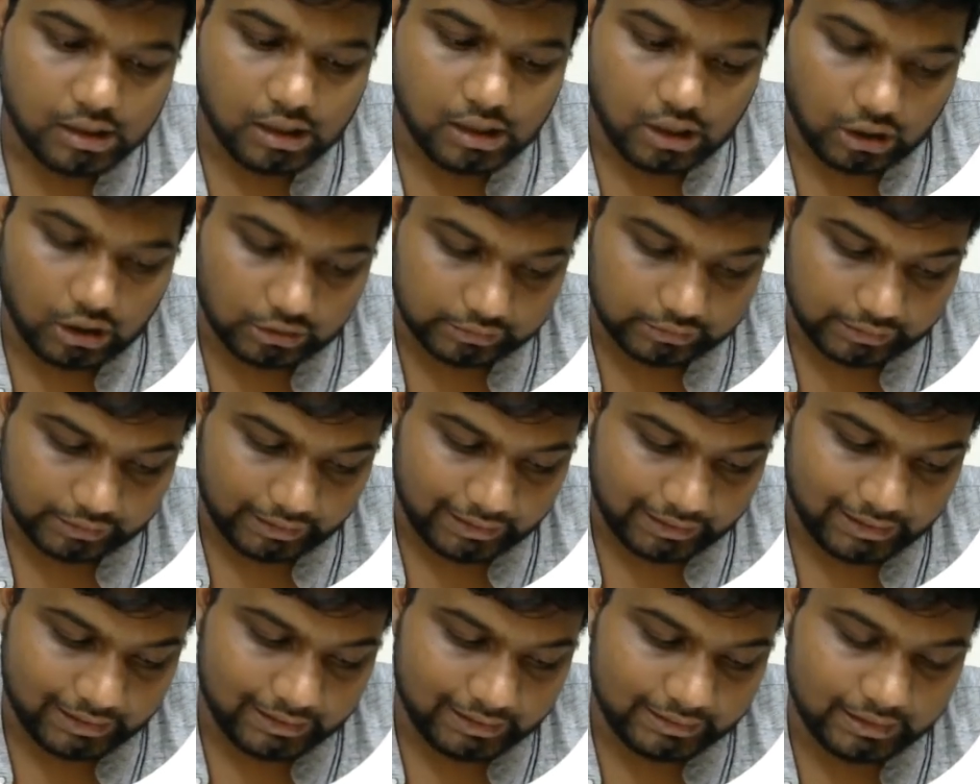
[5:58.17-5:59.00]
are the
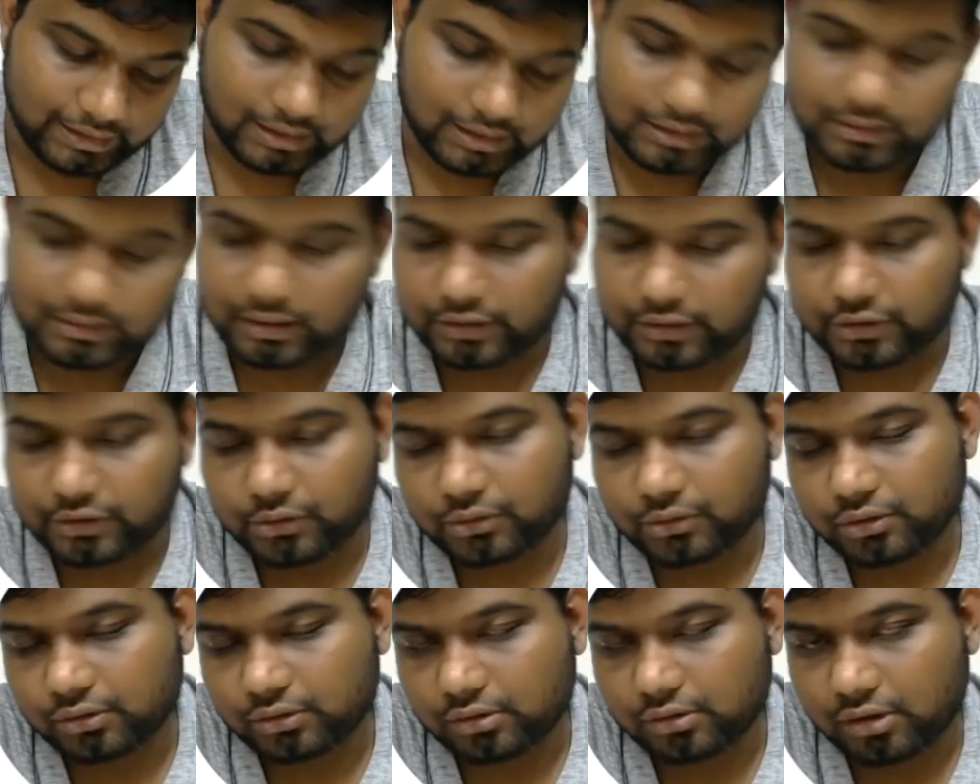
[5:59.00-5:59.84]
areas that you
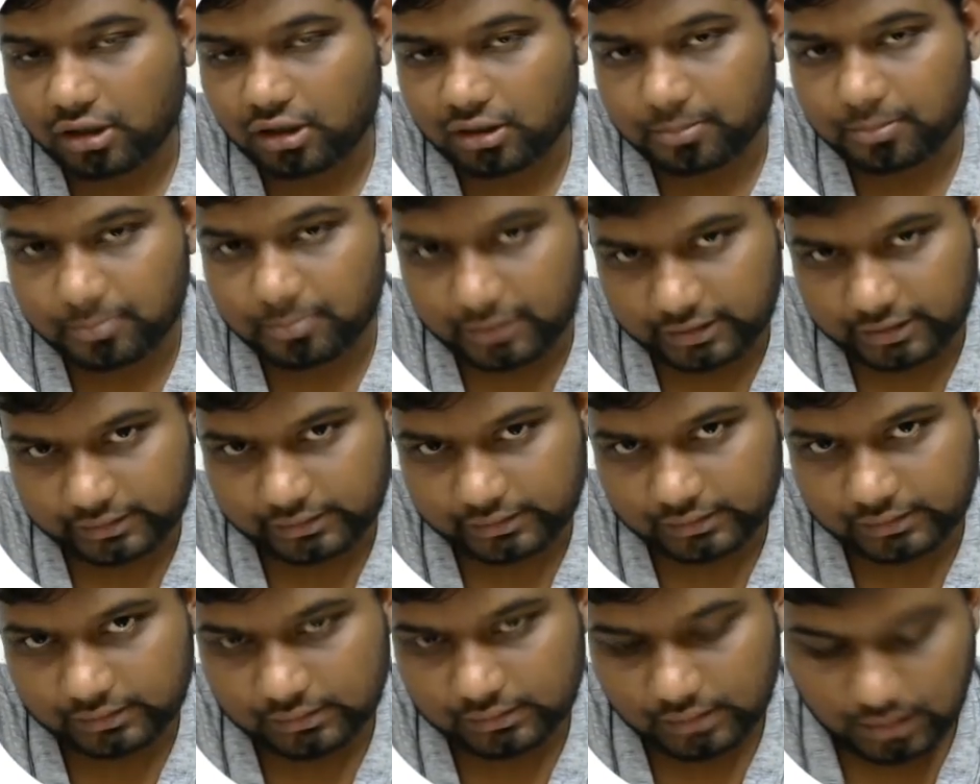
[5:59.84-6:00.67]
should not miss.
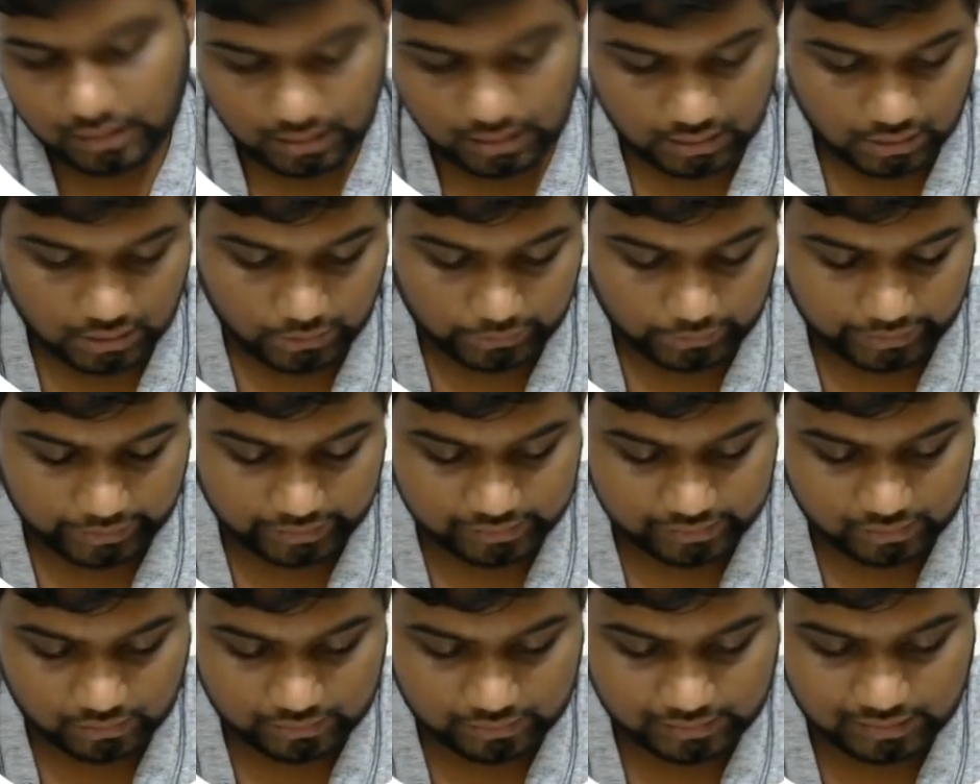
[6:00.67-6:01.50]
Okay,
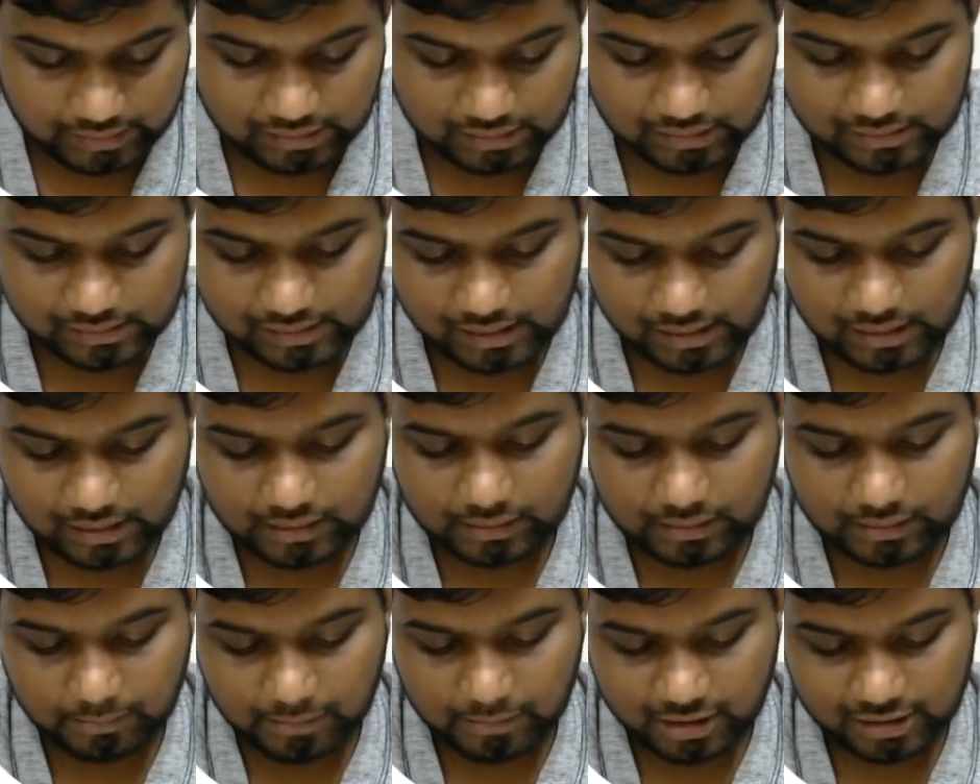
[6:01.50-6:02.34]
so CT scan,
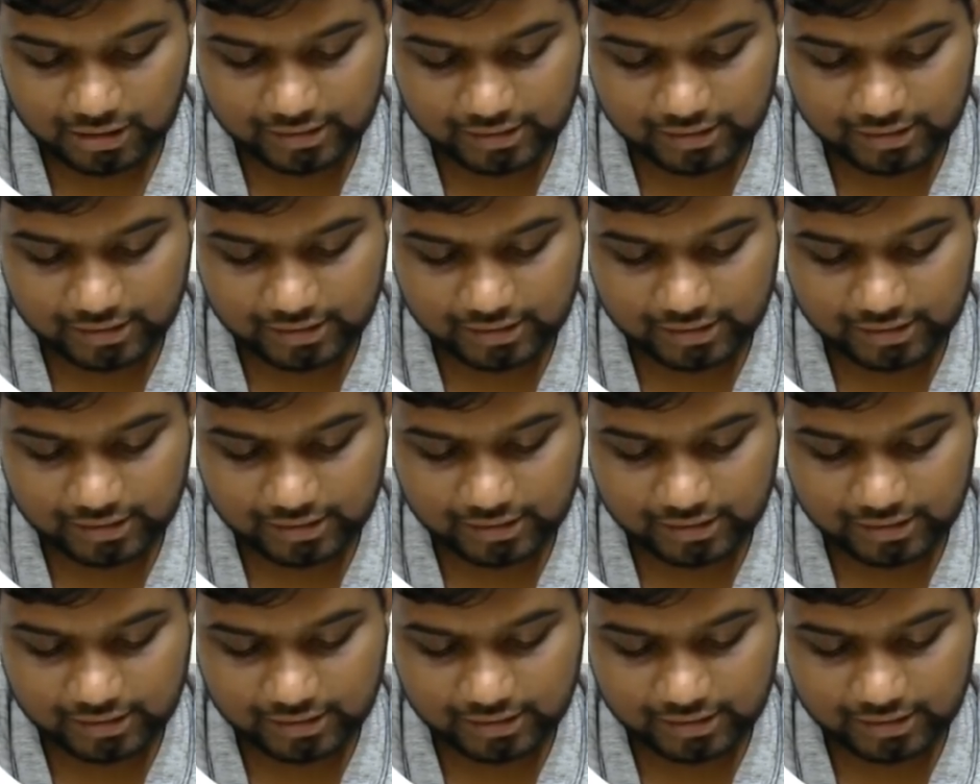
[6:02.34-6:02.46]
MRI